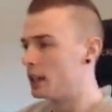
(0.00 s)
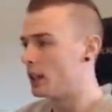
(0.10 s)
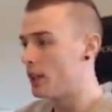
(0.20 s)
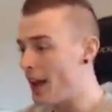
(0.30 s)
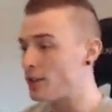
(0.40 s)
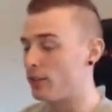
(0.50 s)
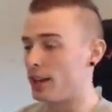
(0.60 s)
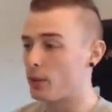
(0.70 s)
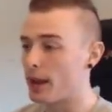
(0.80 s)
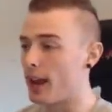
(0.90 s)

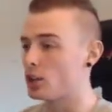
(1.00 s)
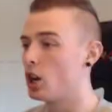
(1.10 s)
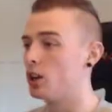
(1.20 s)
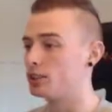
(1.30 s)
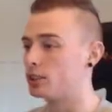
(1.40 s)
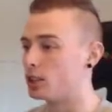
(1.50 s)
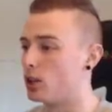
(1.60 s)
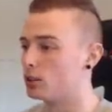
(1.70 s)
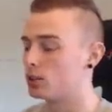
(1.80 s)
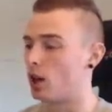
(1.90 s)
Thankfully, we're getting chances
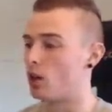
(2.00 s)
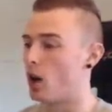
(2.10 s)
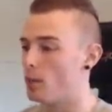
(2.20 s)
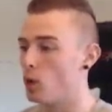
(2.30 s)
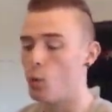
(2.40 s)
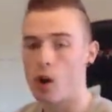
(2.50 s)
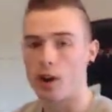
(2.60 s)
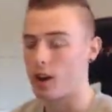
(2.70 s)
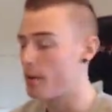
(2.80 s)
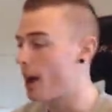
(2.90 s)
though, so I'm not
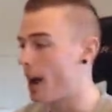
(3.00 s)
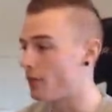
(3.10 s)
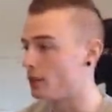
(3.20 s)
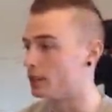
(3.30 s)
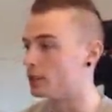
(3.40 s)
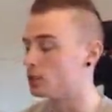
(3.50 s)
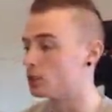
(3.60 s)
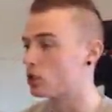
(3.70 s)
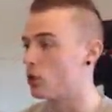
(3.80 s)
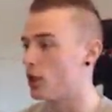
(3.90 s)
worrying about having to
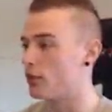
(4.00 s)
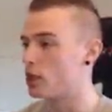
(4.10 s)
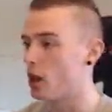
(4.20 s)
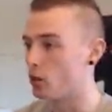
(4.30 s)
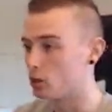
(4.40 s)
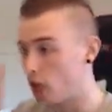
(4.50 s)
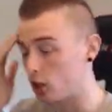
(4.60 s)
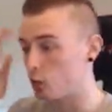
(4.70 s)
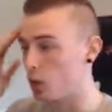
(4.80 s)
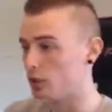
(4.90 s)
score another goal.
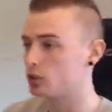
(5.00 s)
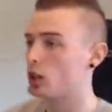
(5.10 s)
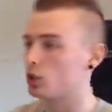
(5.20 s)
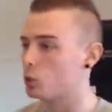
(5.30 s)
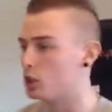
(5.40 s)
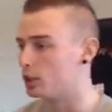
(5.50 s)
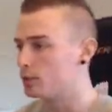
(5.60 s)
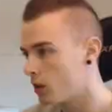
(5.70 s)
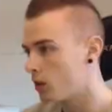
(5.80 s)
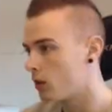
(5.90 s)
Touch wood, touch wood.
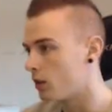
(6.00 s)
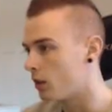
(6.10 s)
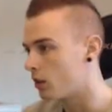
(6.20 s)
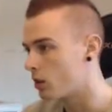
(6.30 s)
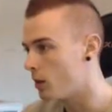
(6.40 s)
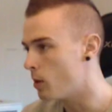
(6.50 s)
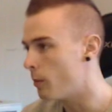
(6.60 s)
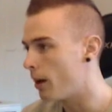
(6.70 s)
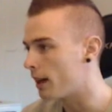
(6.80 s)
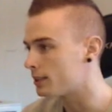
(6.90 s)
Come on,
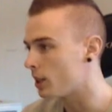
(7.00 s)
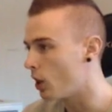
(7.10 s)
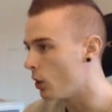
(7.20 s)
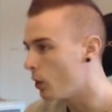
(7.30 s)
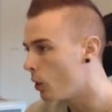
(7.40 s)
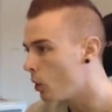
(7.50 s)
Palacio.